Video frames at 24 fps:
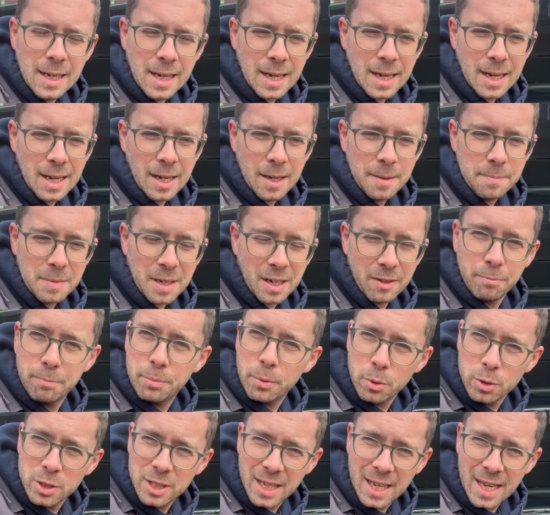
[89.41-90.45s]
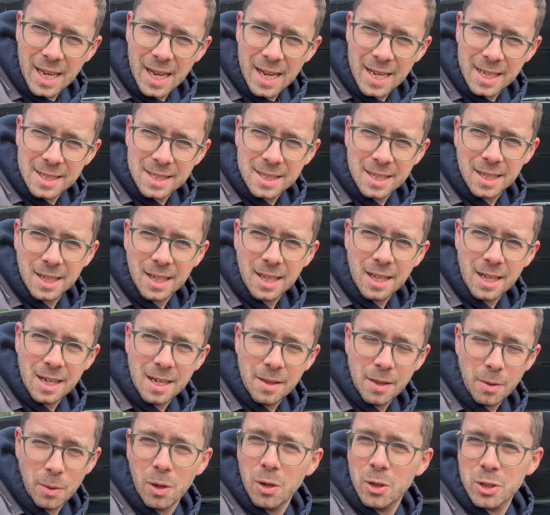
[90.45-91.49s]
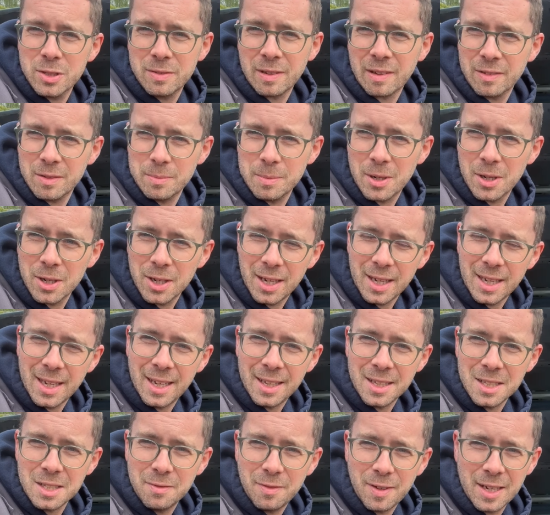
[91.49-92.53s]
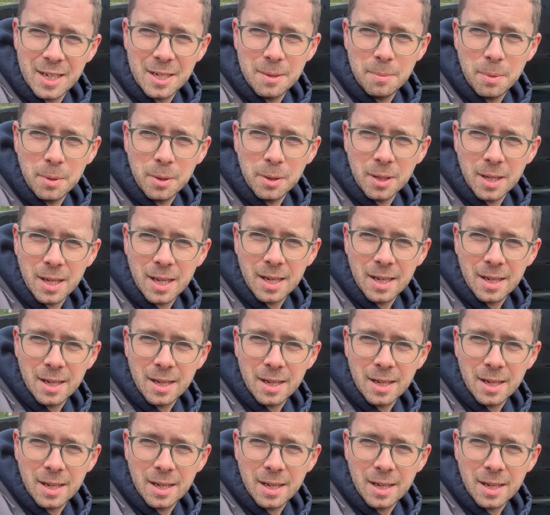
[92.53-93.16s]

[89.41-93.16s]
I bought a kit. There were lots of aftermarket kits available